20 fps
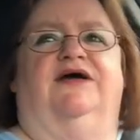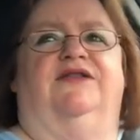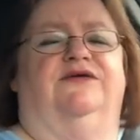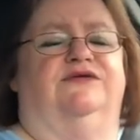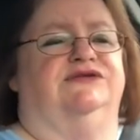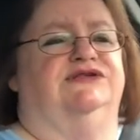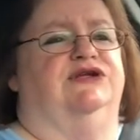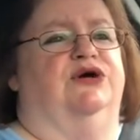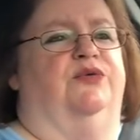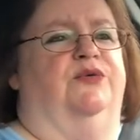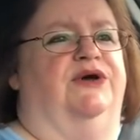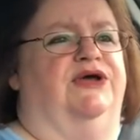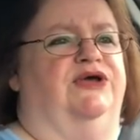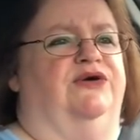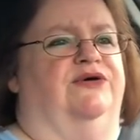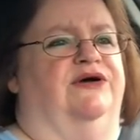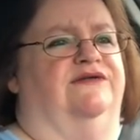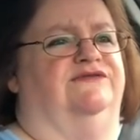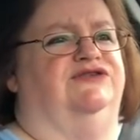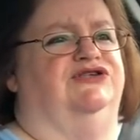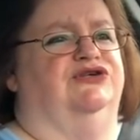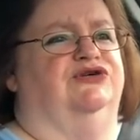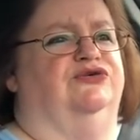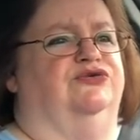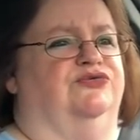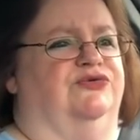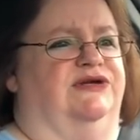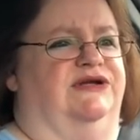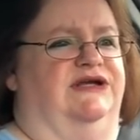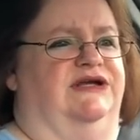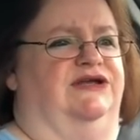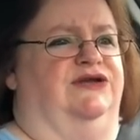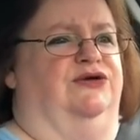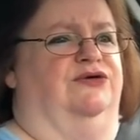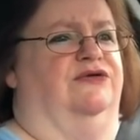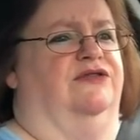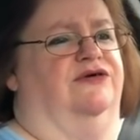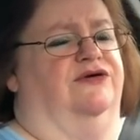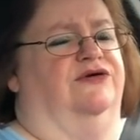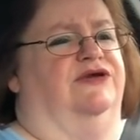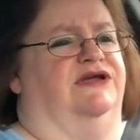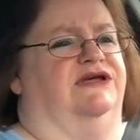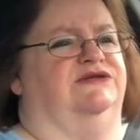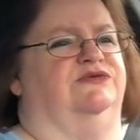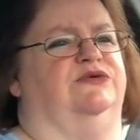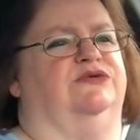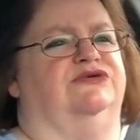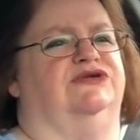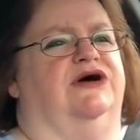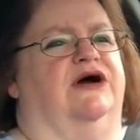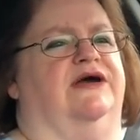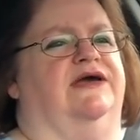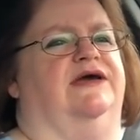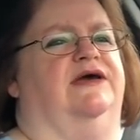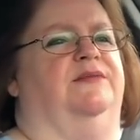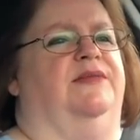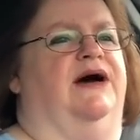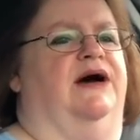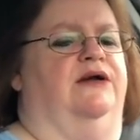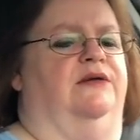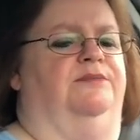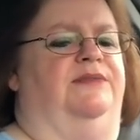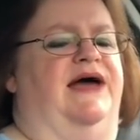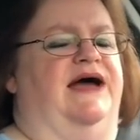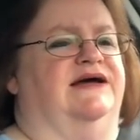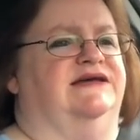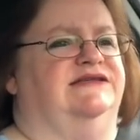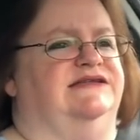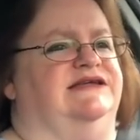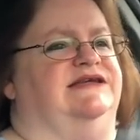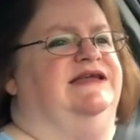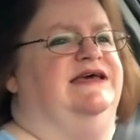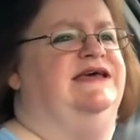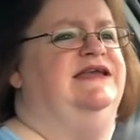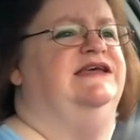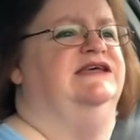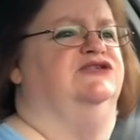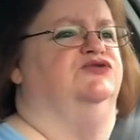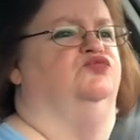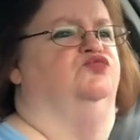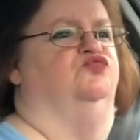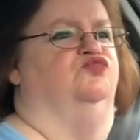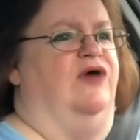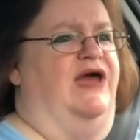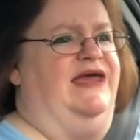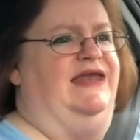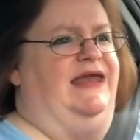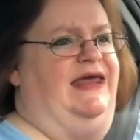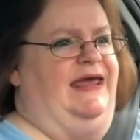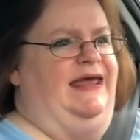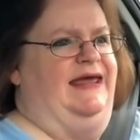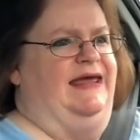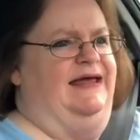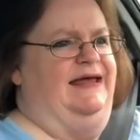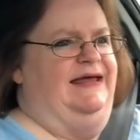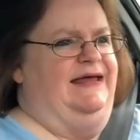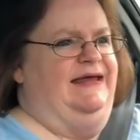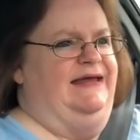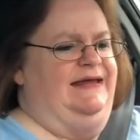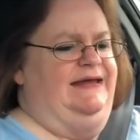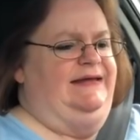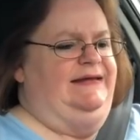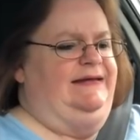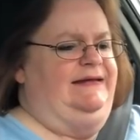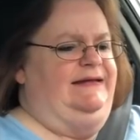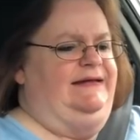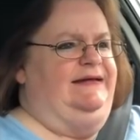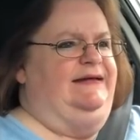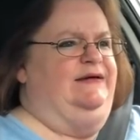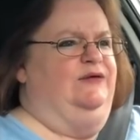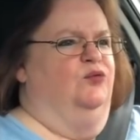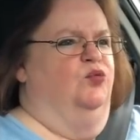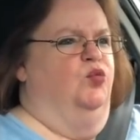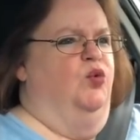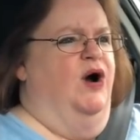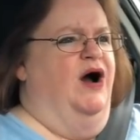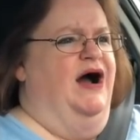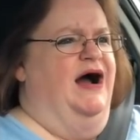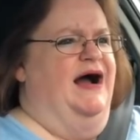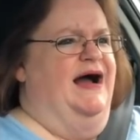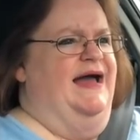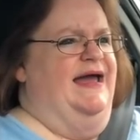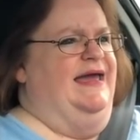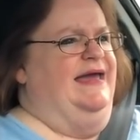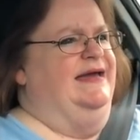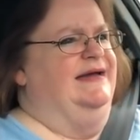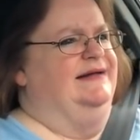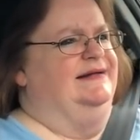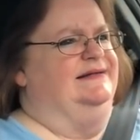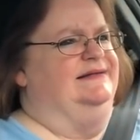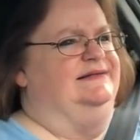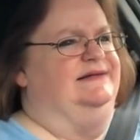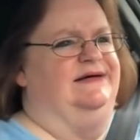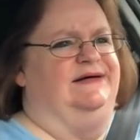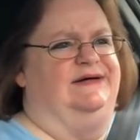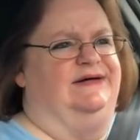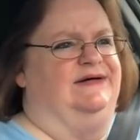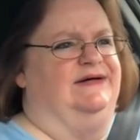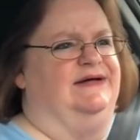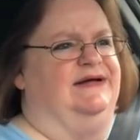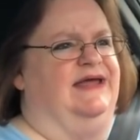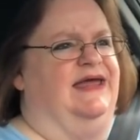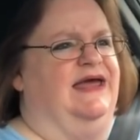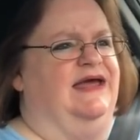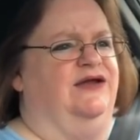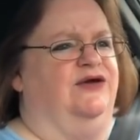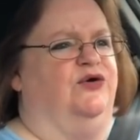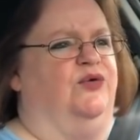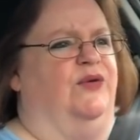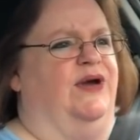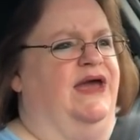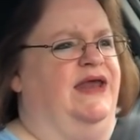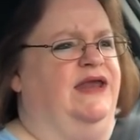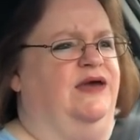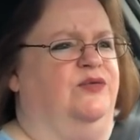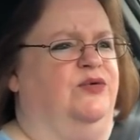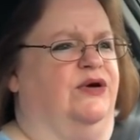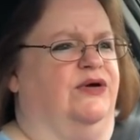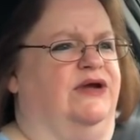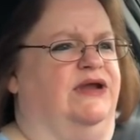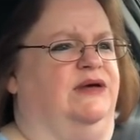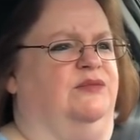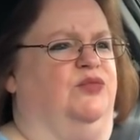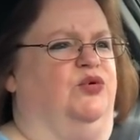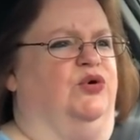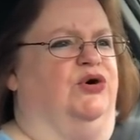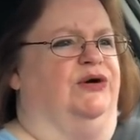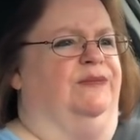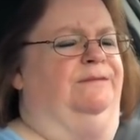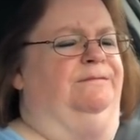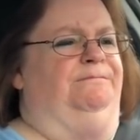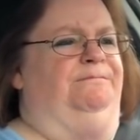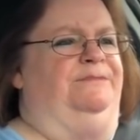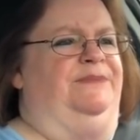there's no way you have children in your 30s. We were talking about a back seat. It is raining. Why? Ugh, I can't go anywhere anymore.